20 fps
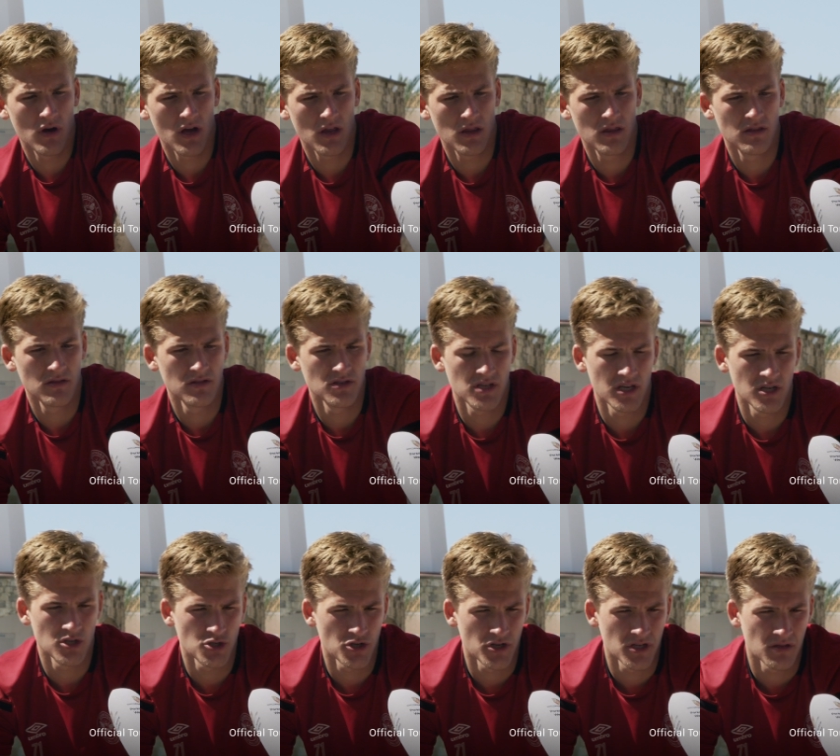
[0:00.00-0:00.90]
I had this
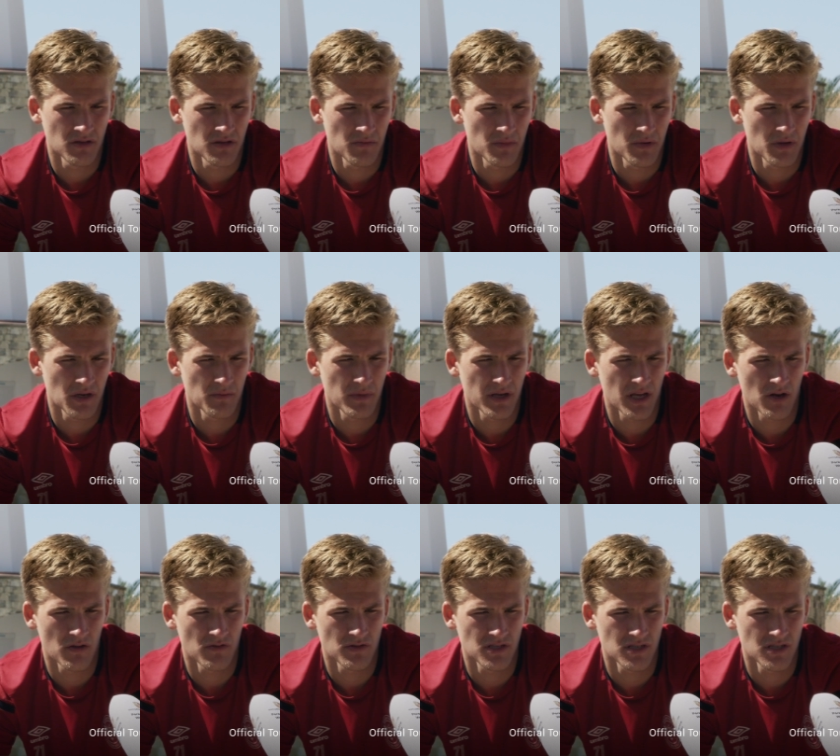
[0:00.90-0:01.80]
injury in the
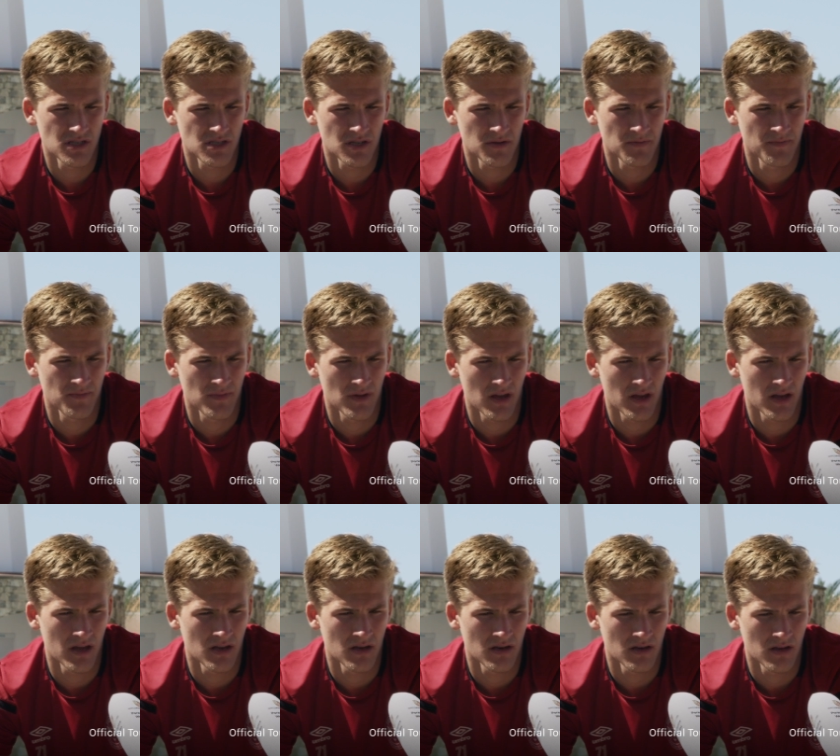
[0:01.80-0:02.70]
beginning of the season,
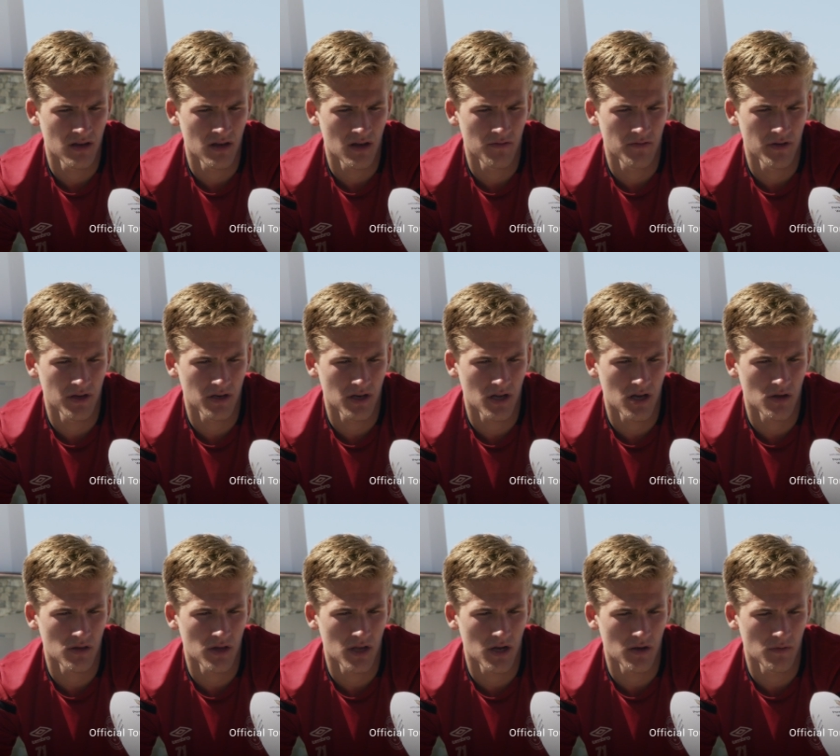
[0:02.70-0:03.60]
and uh, I think
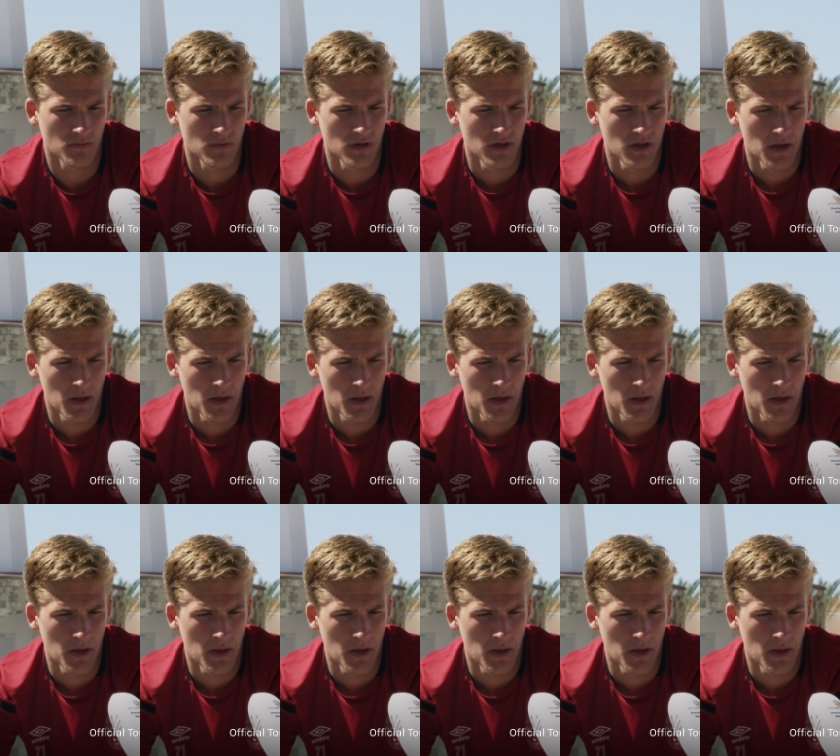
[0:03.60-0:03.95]
now that I've